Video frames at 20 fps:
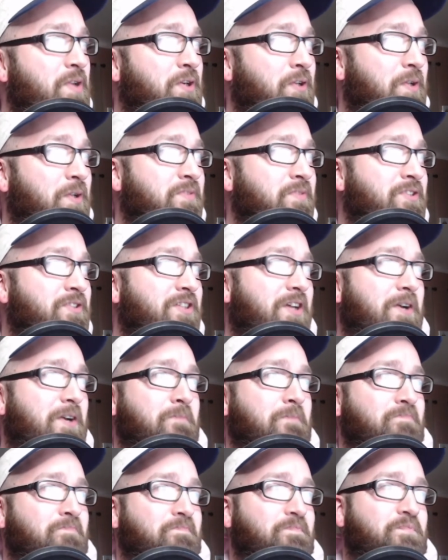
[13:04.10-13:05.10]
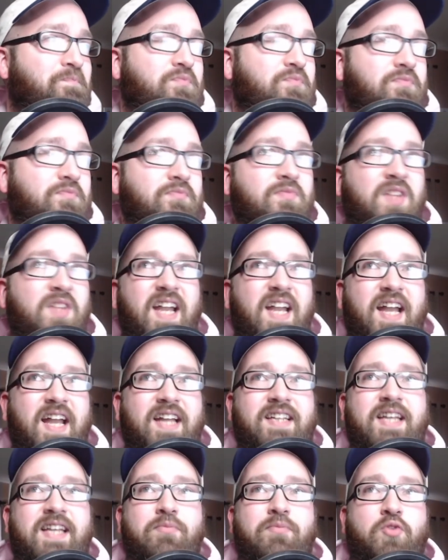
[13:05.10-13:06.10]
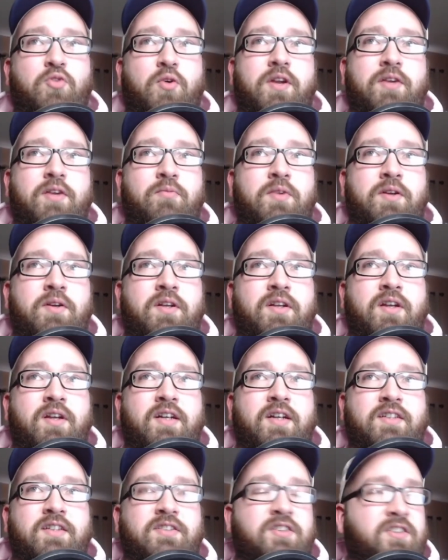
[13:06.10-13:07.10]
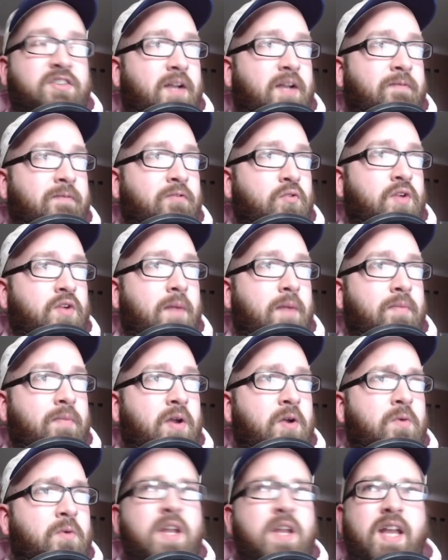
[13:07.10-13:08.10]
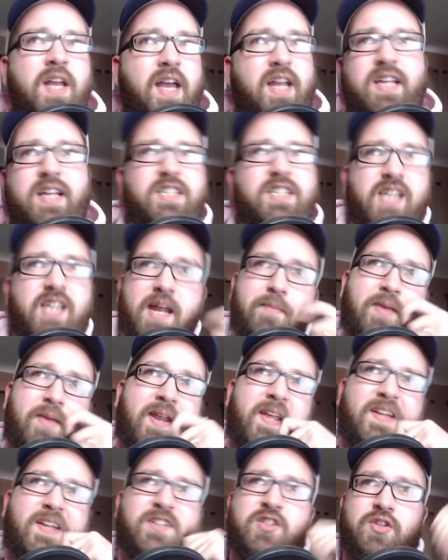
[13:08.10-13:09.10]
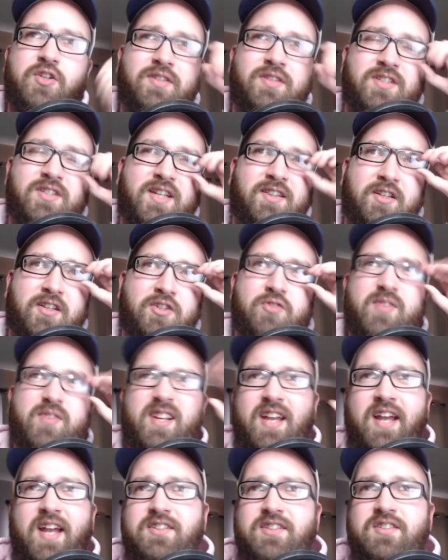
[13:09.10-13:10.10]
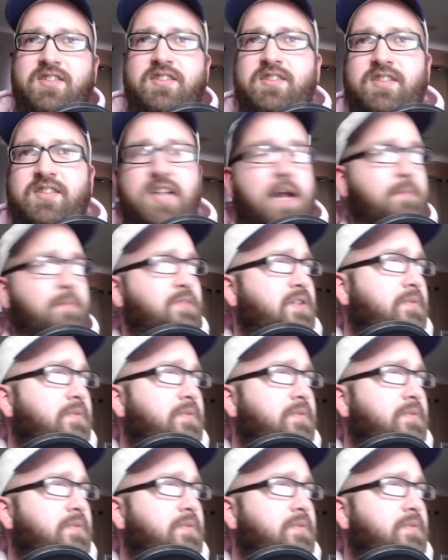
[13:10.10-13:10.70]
So game 3, we just set up full combo, and he just had a bad hand too because like the 2 negates stopped him.